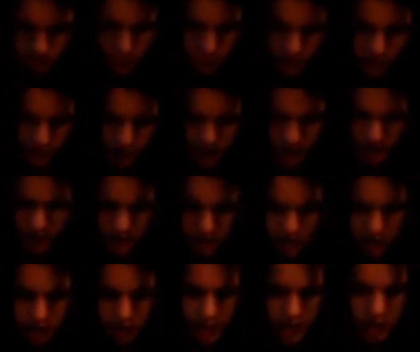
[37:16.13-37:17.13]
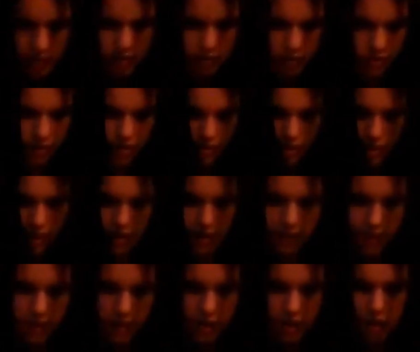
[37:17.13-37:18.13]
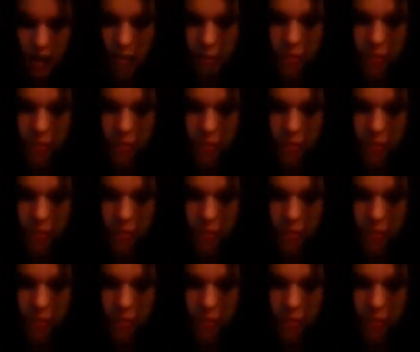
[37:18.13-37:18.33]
rub it on the hard surface, and there